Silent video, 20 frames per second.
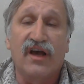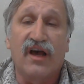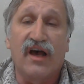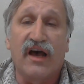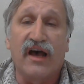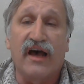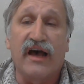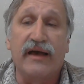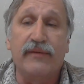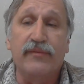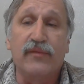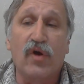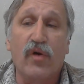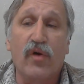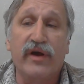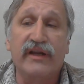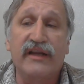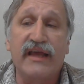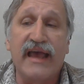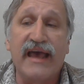uh, I'm
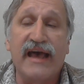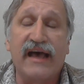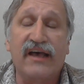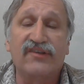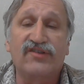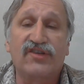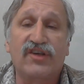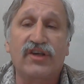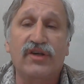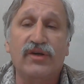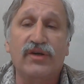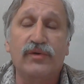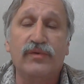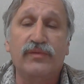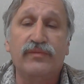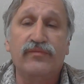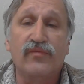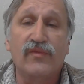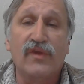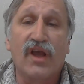going to ask
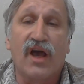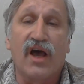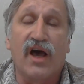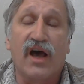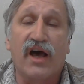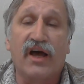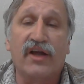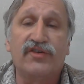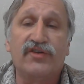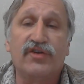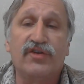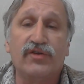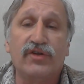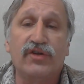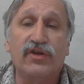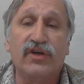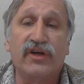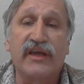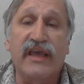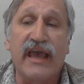you uh, to
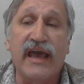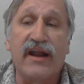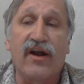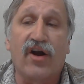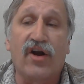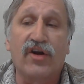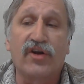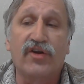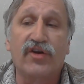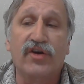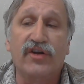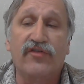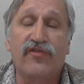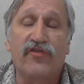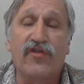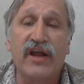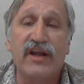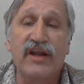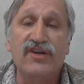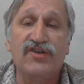look at our good
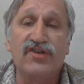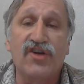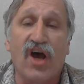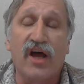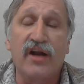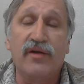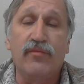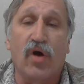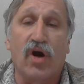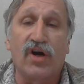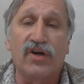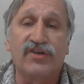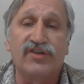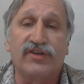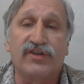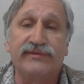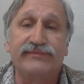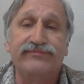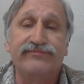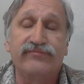friend John
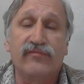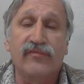Marshall.